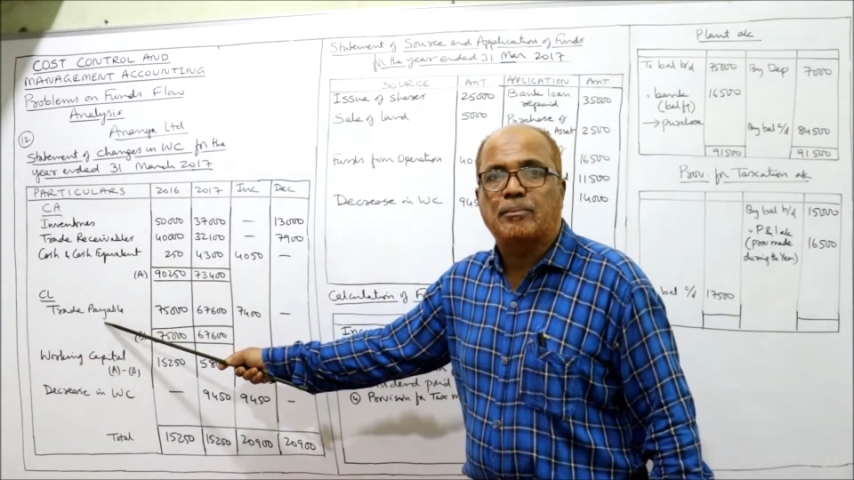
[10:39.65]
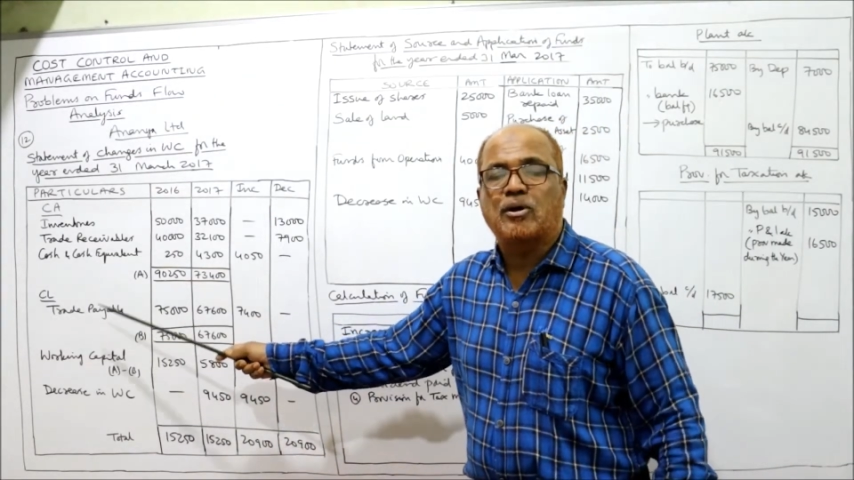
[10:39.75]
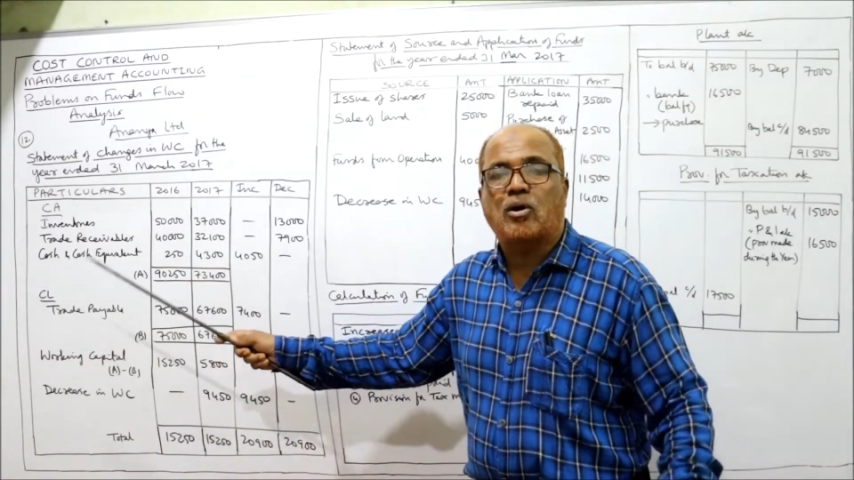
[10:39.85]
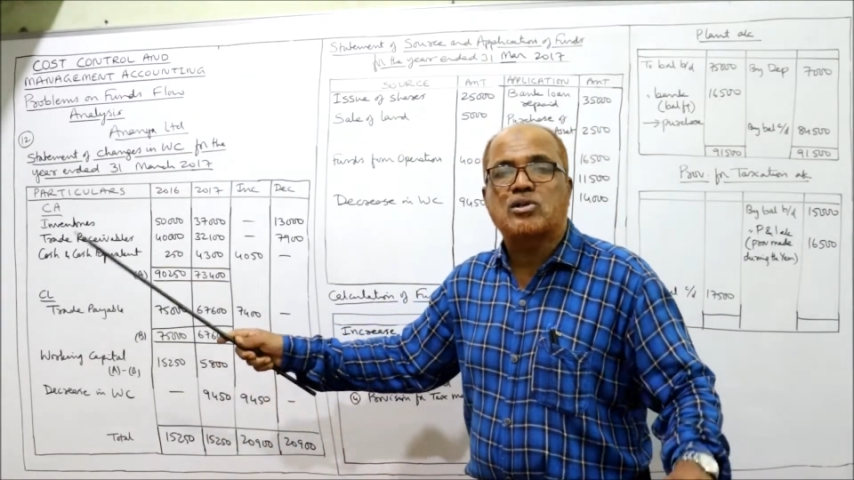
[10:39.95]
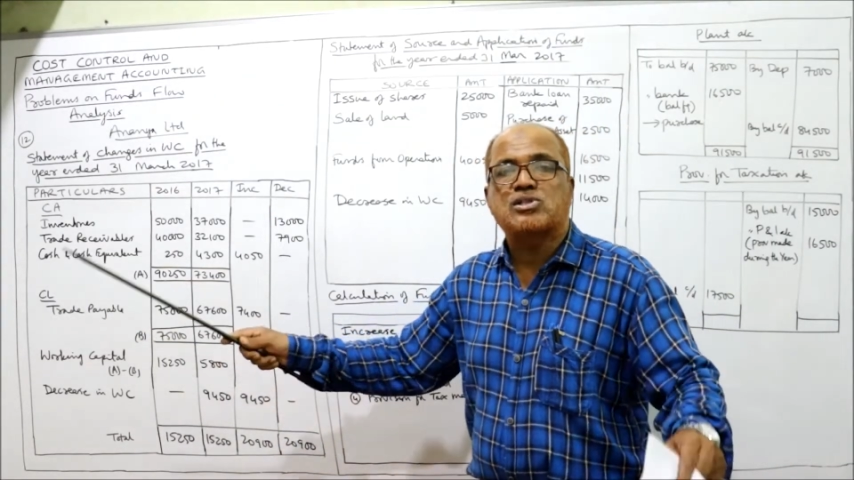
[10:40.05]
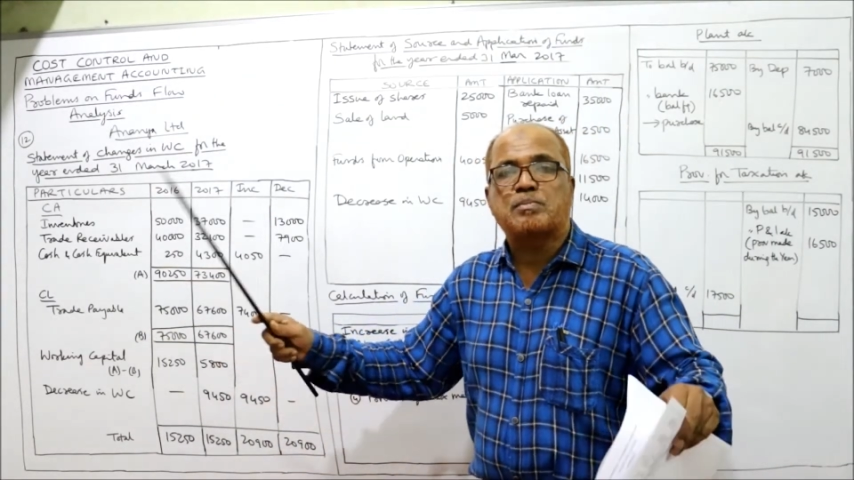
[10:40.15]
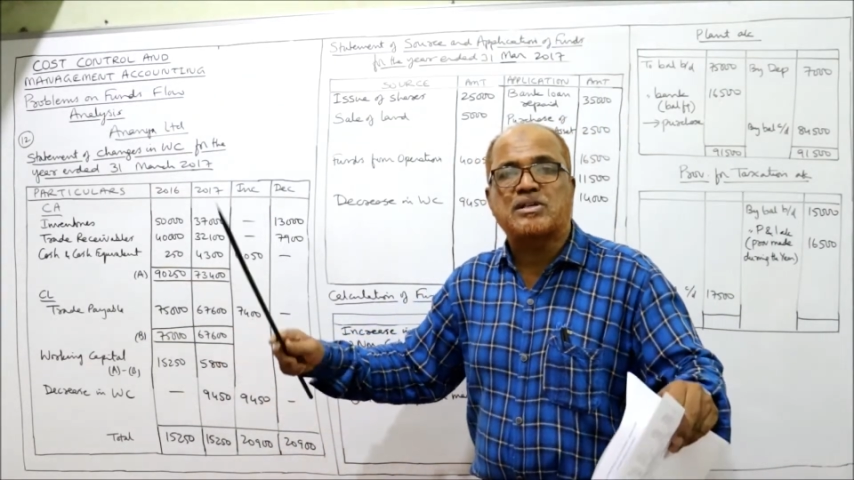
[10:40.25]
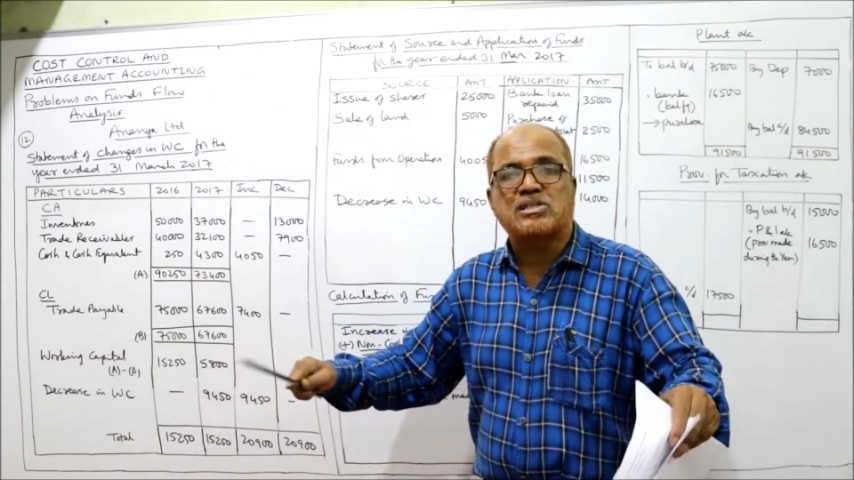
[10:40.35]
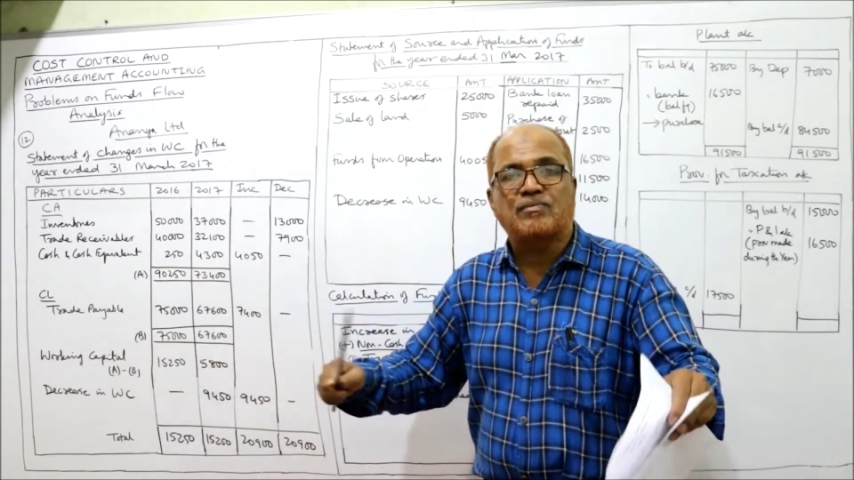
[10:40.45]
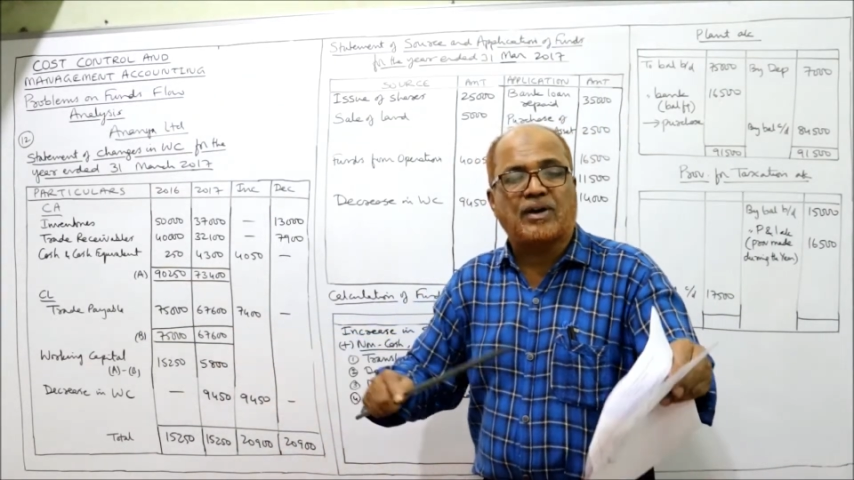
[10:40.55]
because
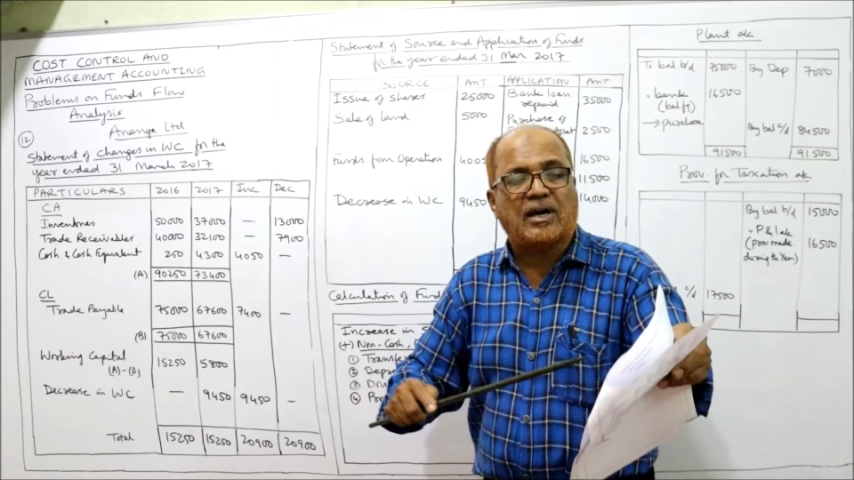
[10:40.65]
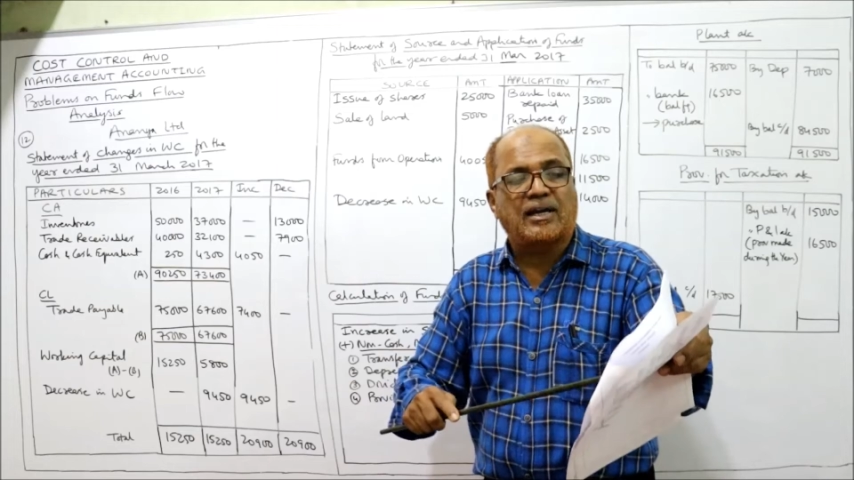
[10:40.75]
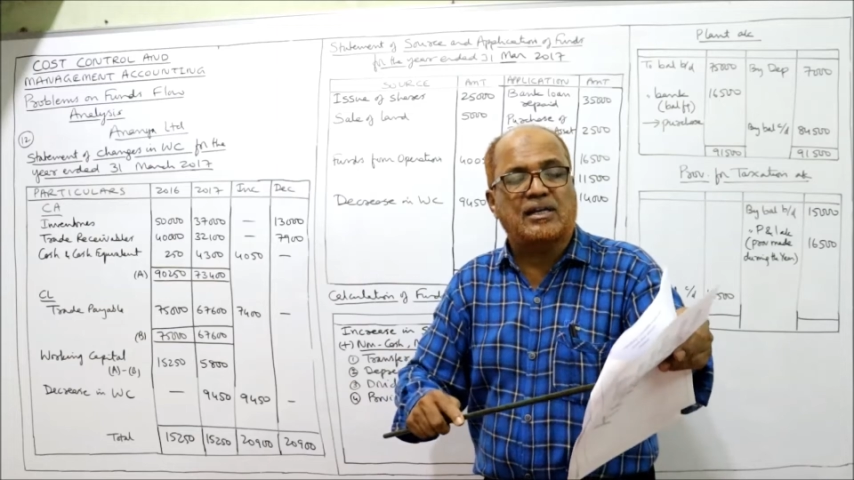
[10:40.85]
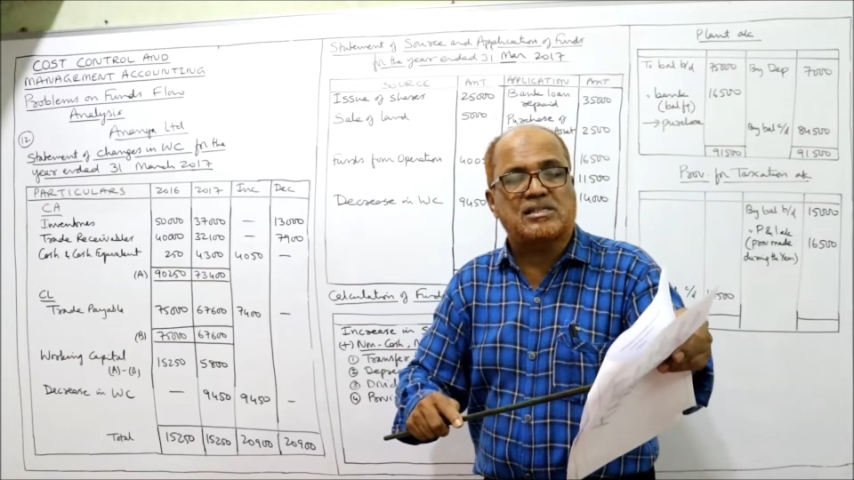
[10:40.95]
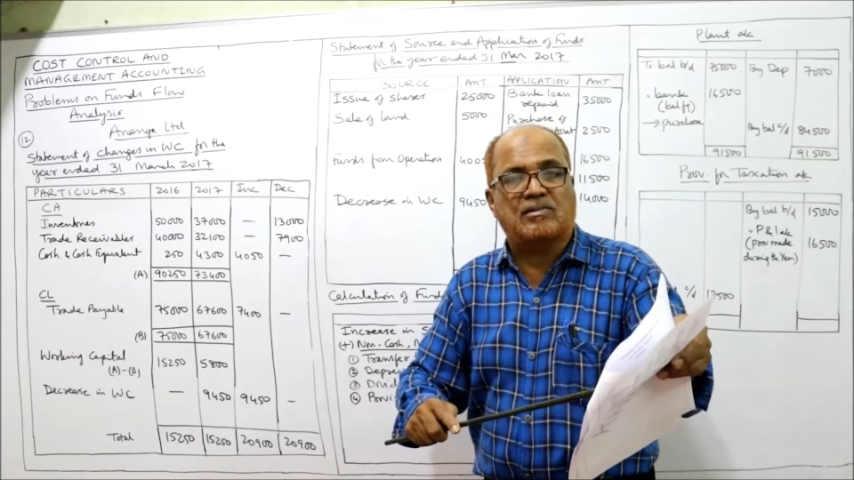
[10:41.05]
specifically it is